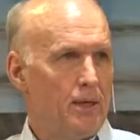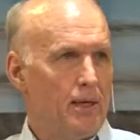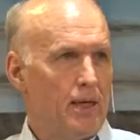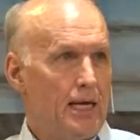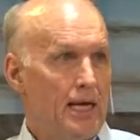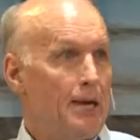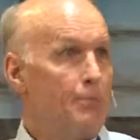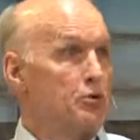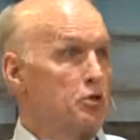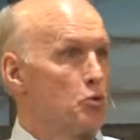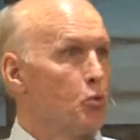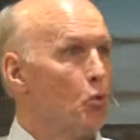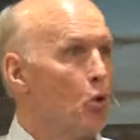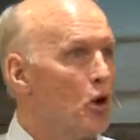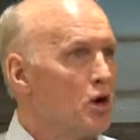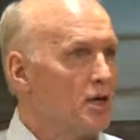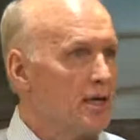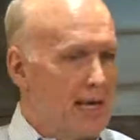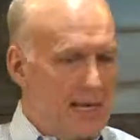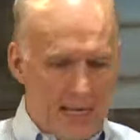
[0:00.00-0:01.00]
He was
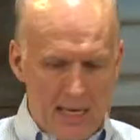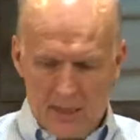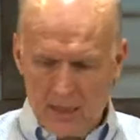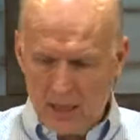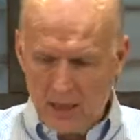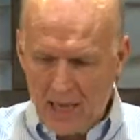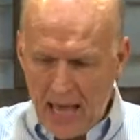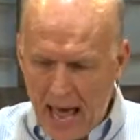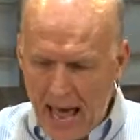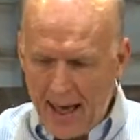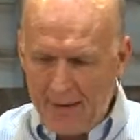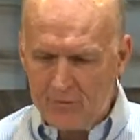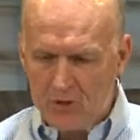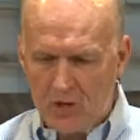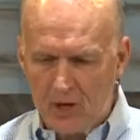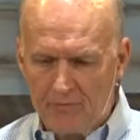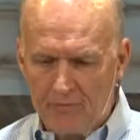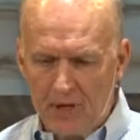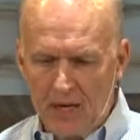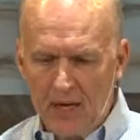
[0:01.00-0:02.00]
working in the lives
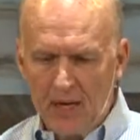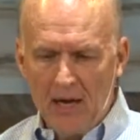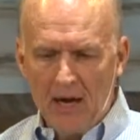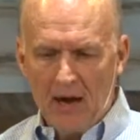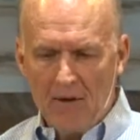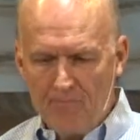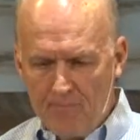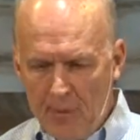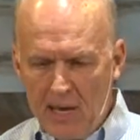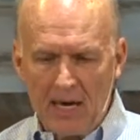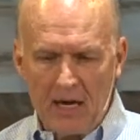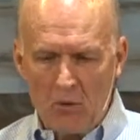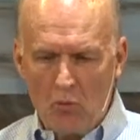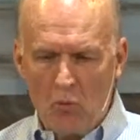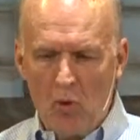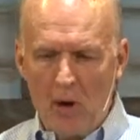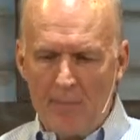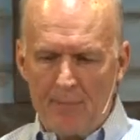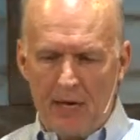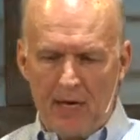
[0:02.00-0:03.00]
of men and
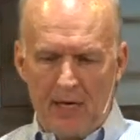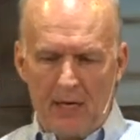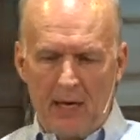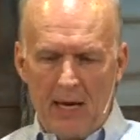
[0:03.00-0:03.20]
women.